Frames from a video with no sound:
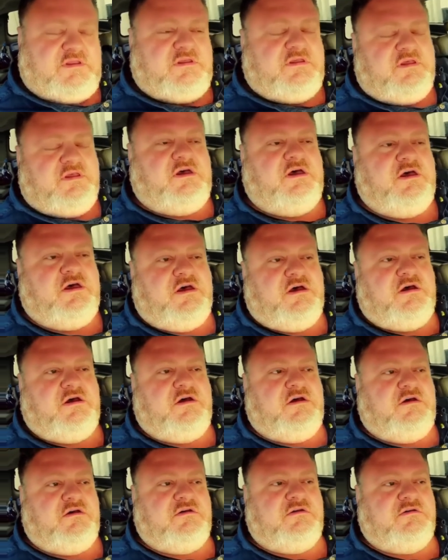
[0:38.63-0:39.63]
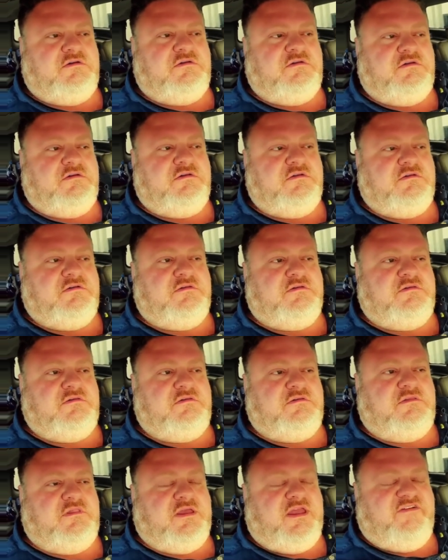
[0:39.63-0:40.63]

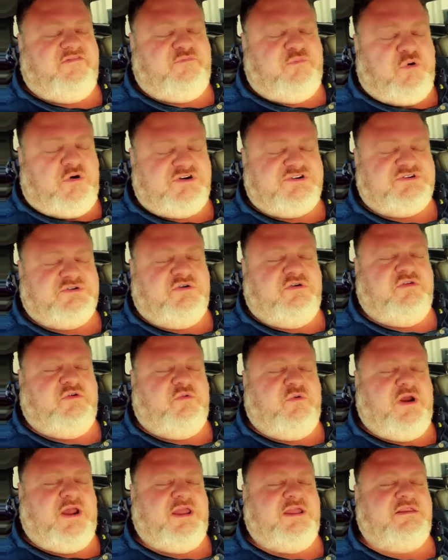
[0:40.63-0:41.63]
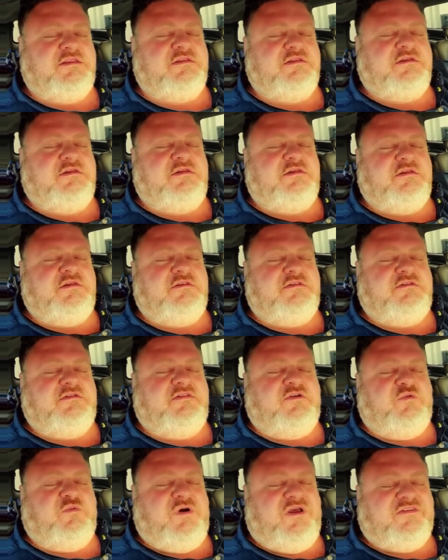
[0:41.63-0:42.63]
They gave Portugal the right to the
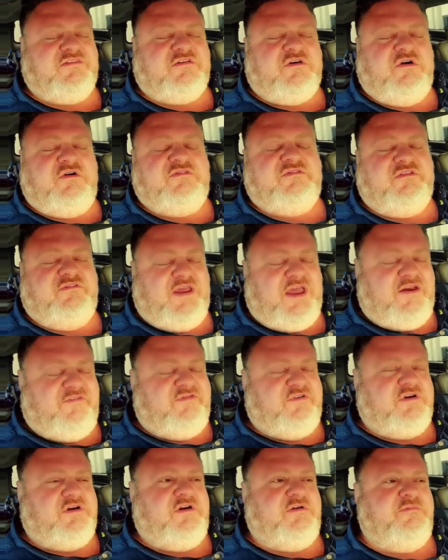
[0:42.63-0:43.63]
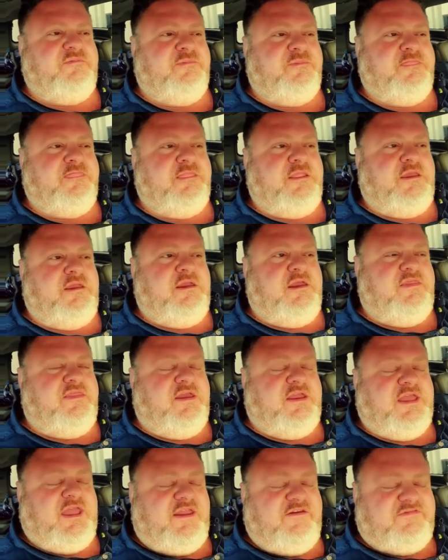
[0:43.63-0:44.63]
west coast of Africa, and they
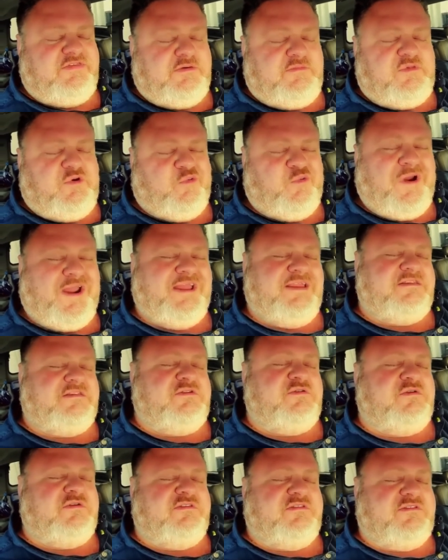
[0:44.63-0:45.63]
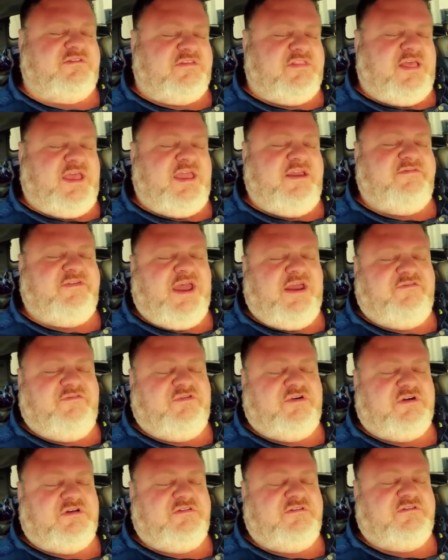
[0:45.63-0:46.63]
gave them the right to enslave
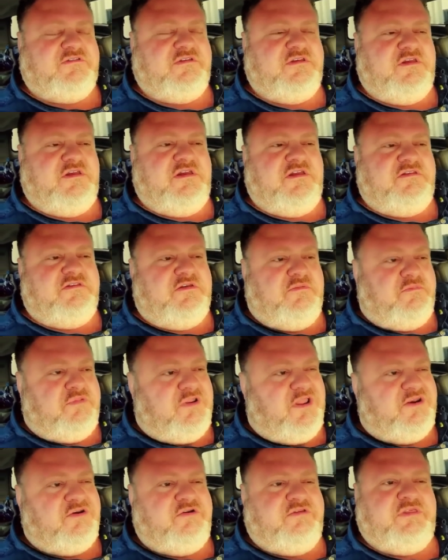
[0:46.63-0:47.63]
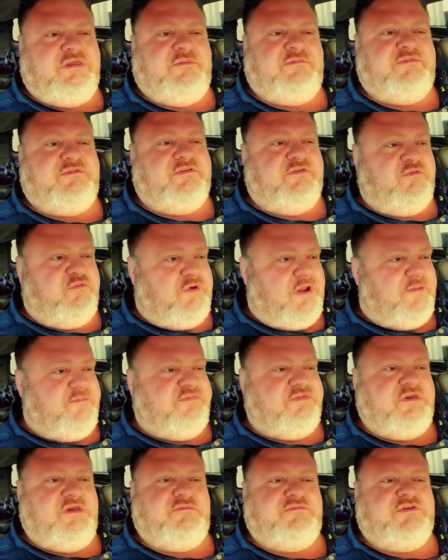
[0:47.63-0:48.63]
Africans, to plunder them, to rape
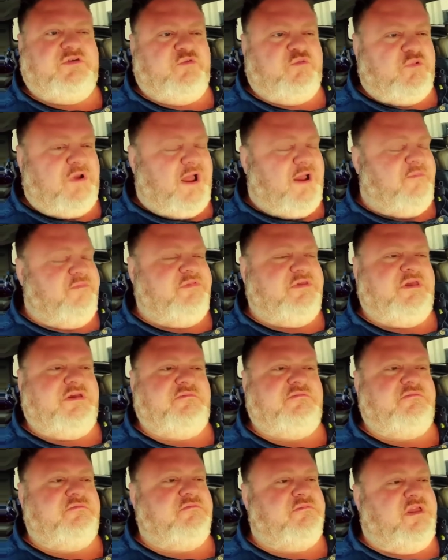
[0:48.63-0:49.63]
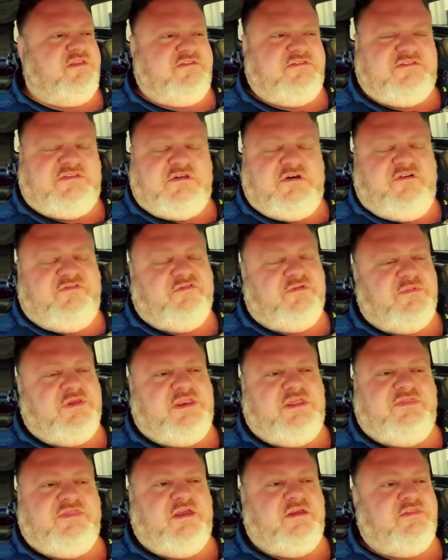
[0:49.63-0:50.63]
them, to rob them, and steal from
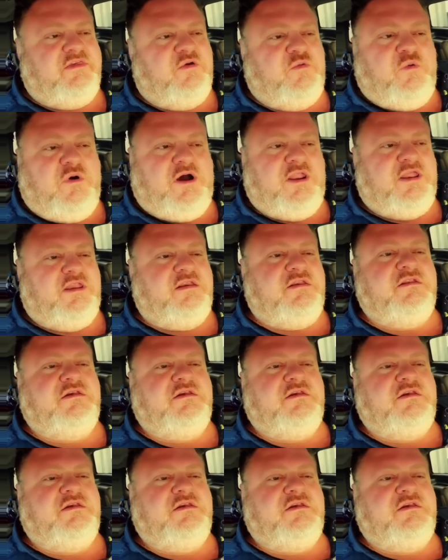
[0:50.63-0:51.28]
anything they wanted